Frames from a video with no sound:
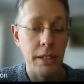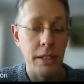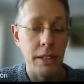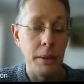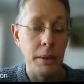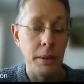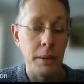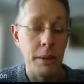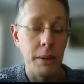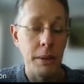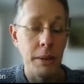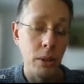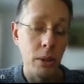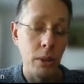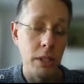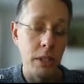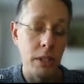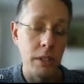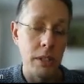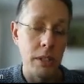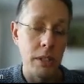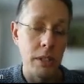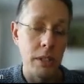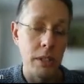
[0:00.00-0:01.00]
in
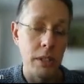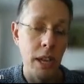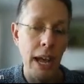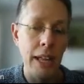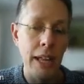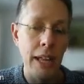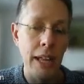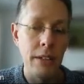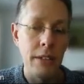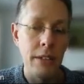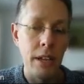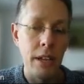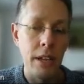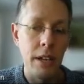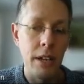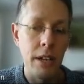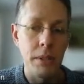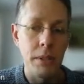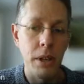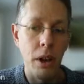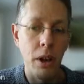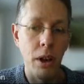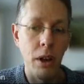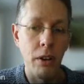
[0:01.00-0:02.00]
terms of...
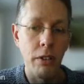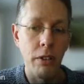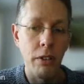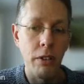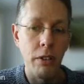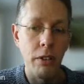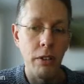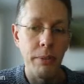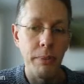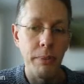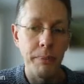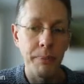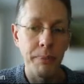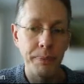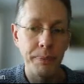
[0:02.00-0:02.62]
No,